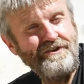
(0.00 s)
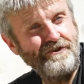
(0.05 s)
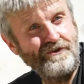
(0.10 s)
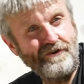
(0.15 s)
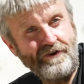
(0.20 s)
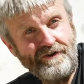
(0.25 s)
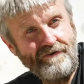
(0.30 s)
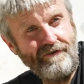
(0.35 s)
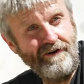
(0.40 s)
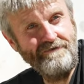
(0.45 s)
you've
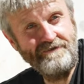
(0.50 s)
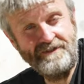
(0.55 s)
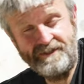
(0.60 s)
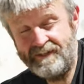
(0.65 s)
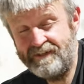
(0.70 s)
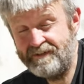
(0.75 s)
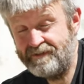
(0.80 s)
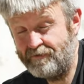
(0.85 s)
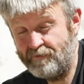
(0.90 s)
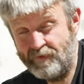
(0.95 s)
got your own
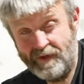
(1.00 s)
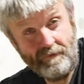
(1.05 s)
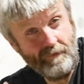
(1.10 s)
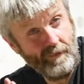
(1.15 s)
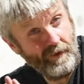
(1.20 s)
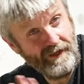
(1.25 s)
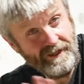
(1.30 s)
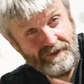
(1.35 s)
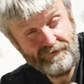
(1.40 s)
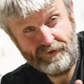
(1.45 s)
system, then
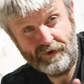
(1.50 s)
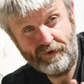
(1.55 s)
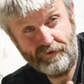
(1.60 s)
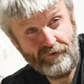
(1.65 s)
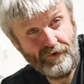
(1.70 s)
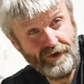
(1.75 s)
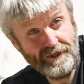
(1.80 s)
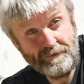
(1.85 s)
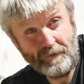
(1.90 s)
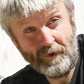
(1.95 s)
please feel
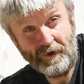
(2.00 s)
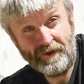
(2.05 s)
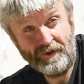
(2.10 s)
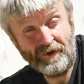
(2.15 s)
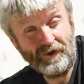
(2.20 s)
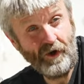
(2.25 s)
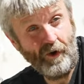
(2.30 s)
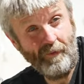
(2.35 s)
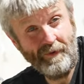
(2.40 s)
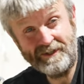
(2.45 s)
free to put it in the
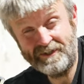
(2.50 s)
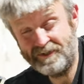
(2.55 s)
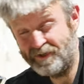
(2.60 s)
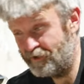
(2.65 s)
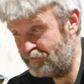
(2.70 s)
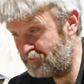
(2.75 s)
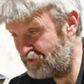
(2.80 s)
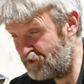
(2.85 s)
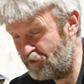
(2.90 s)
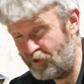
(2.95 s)
comments, and
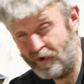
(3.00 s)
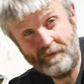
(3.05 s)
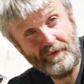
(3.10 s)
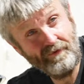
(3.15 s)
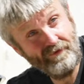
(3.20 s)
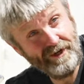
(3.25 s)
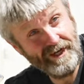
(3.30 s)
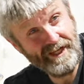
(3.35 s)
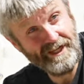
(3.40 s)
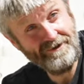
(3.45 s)
I'm sure it'd be
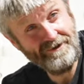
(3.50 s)
really